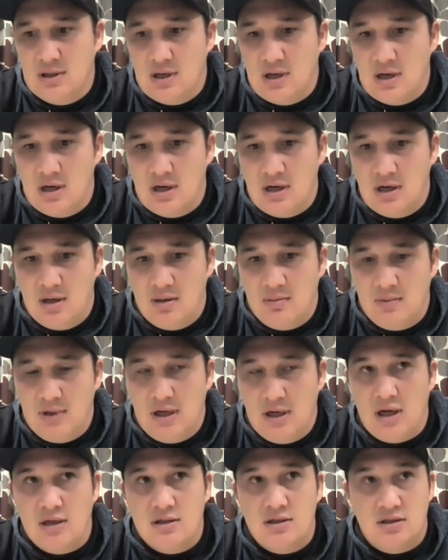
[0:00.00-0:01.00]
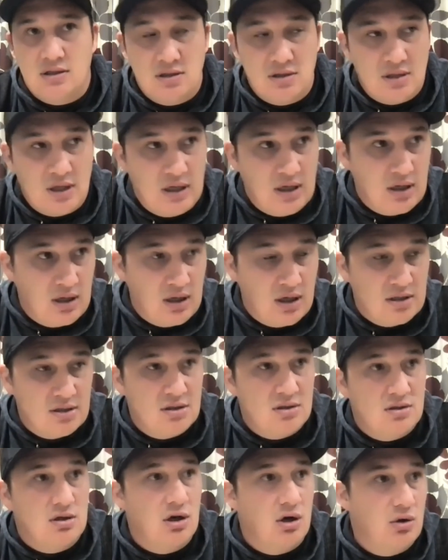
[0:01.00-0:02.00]
And it's taken
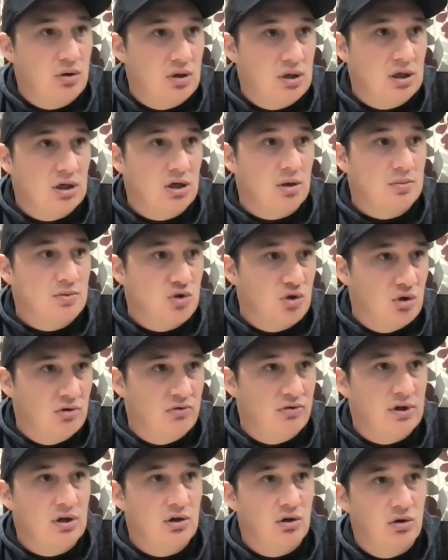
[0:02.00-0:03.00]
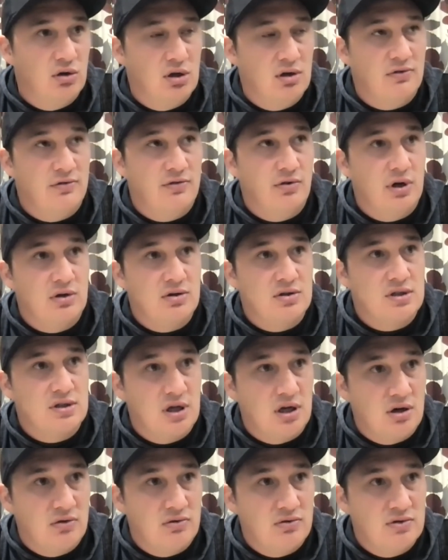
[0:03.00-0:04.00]
us going and observing, learning it for
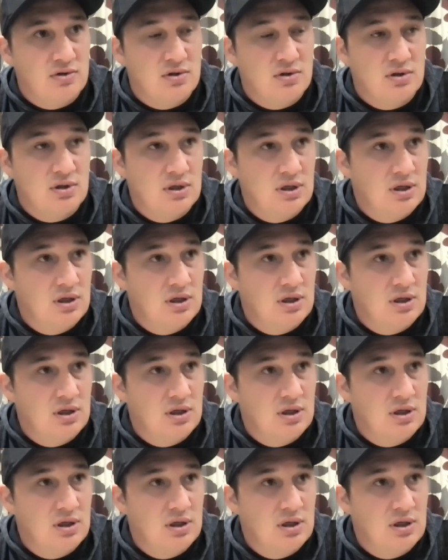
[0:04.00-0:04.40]
ourselves,